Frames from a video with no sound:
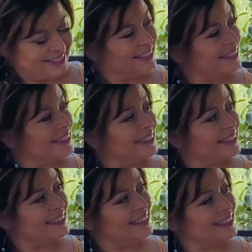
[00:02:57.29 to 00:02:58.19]

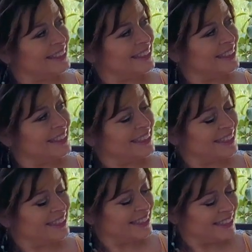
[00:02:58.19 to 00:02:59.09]

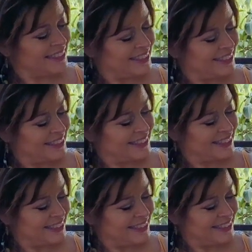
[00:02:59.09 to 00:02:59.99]

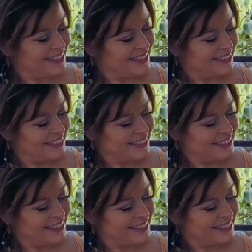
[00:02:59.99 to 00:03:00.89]

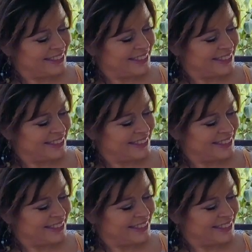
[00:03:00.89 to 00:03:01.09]
(not speaking)